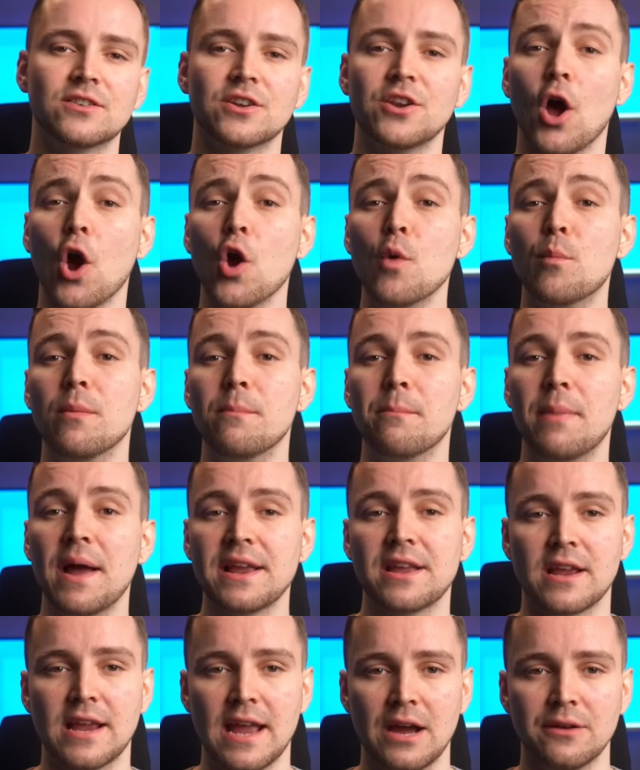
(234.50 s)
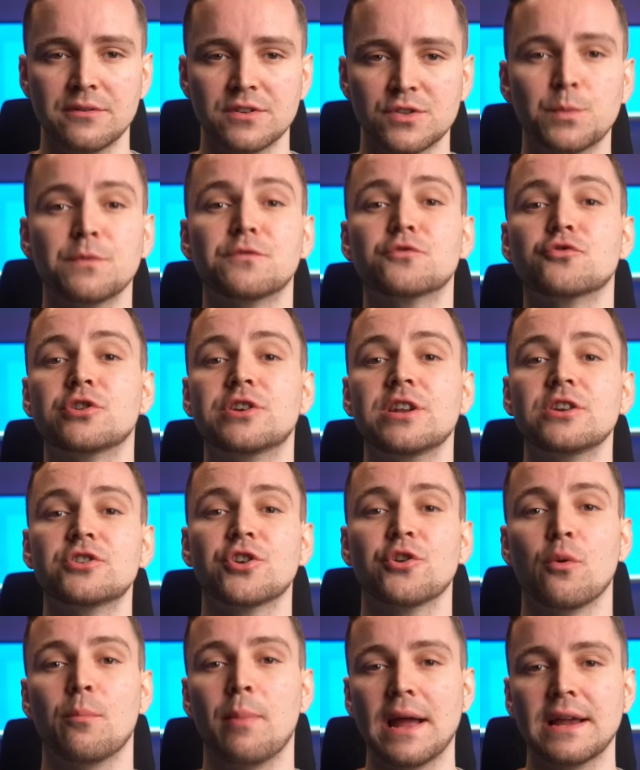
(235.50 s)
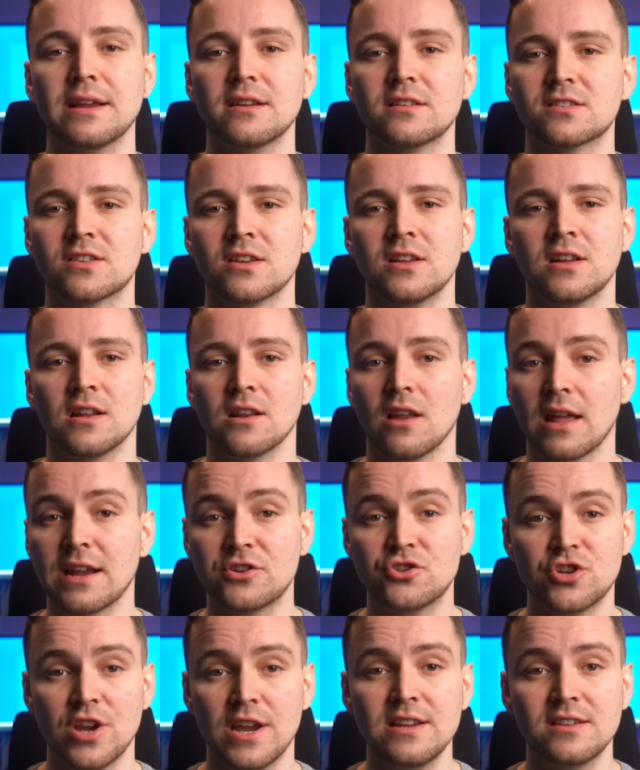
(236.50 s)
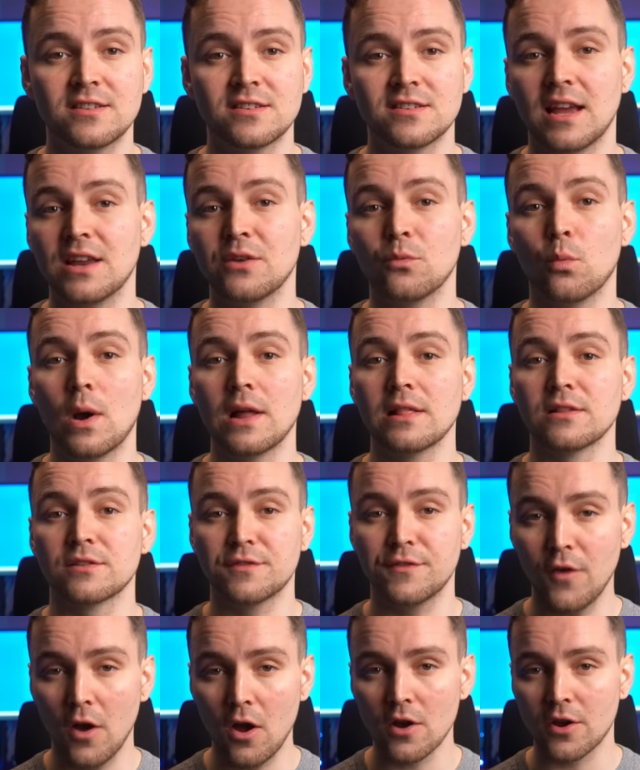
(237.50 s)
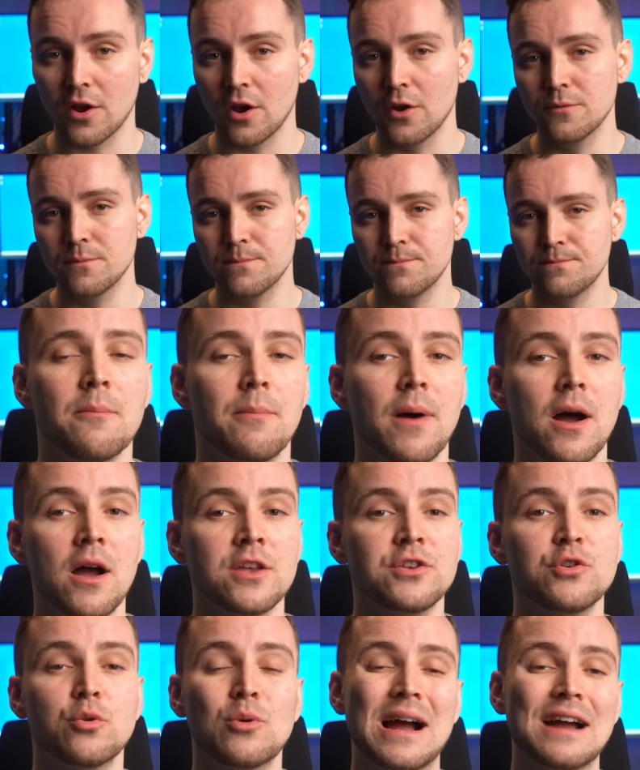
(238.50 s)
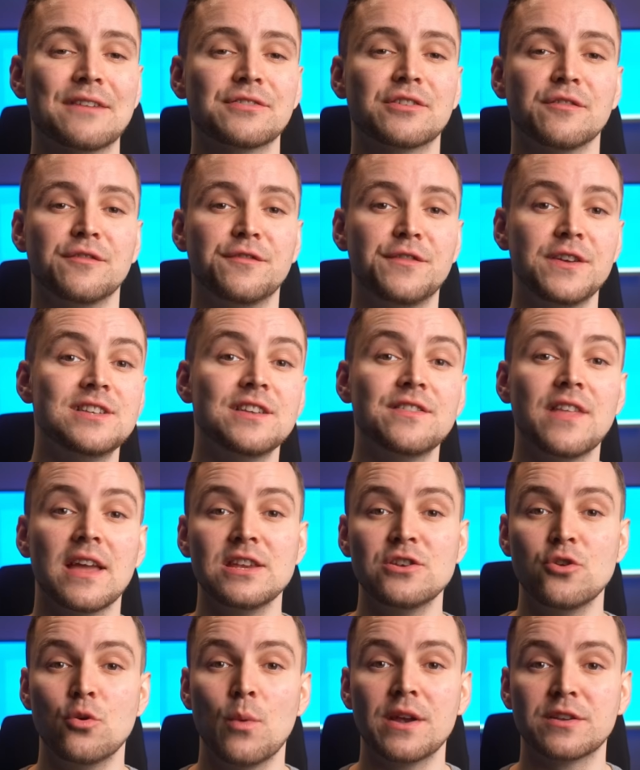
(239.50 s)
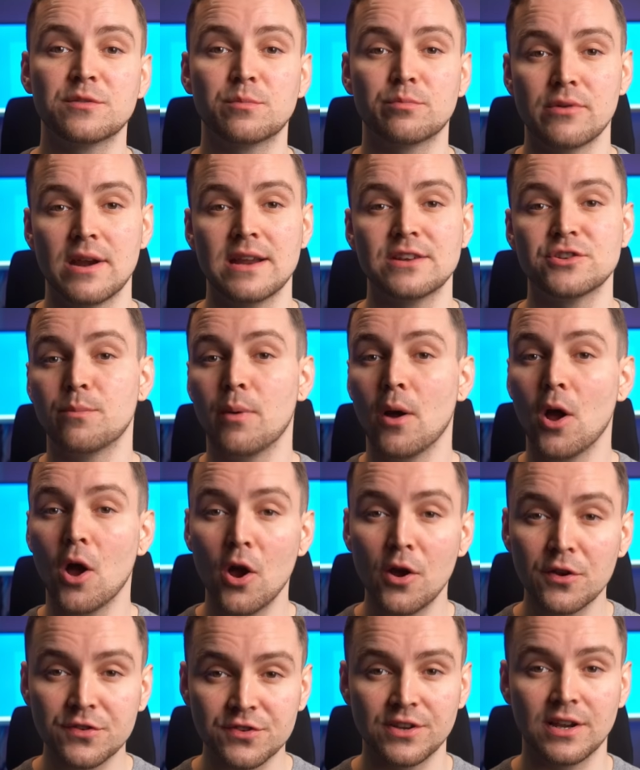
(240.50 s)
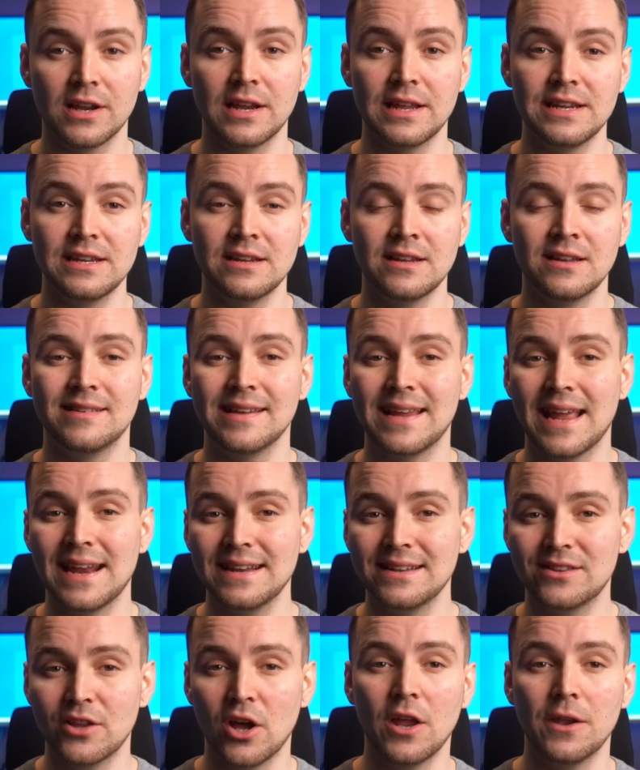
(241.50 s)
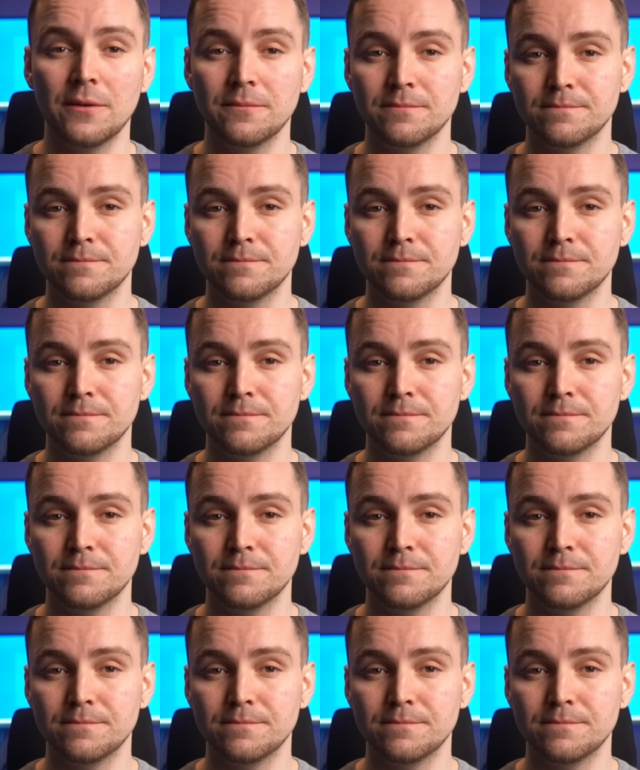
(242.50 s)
can open bank accounts with traditional banks like Chase and Wells Fargo, but you'll have to visit their US branch personally to get it done.